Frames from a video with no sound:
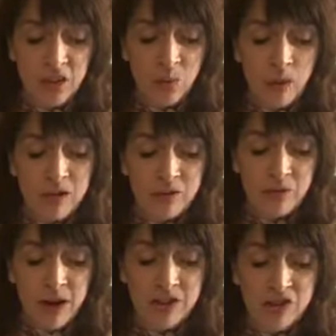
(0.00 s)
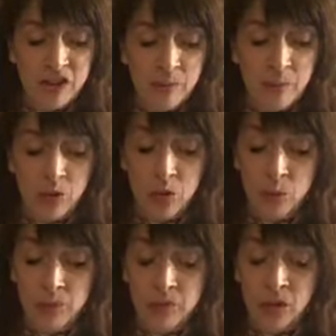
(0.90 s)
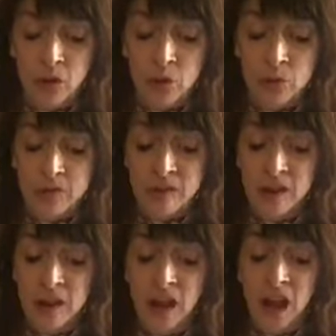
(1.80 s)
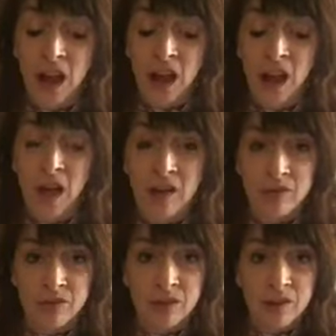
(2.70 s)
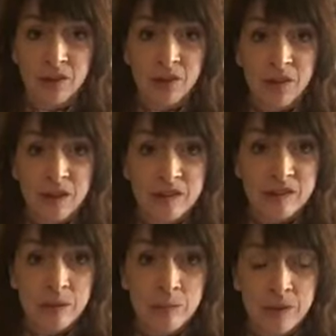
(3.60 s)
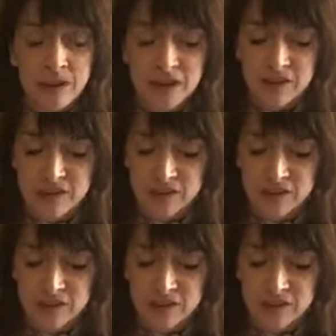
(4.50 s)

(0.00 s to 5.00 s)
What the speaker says: when friendship with those I love is complete,